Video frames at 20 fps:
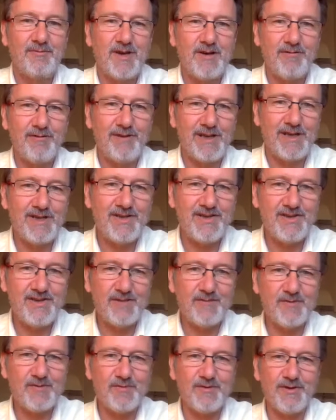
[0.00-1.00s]
my
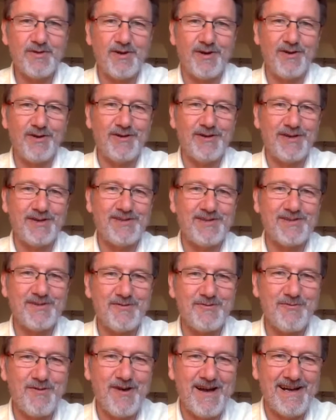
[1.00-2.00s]
relationships were not going so
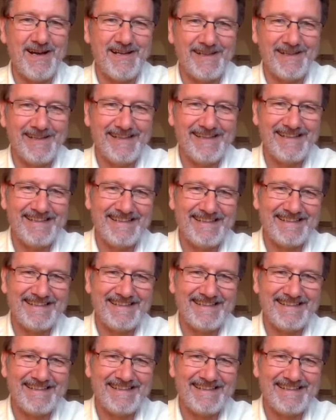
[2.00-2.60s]
well.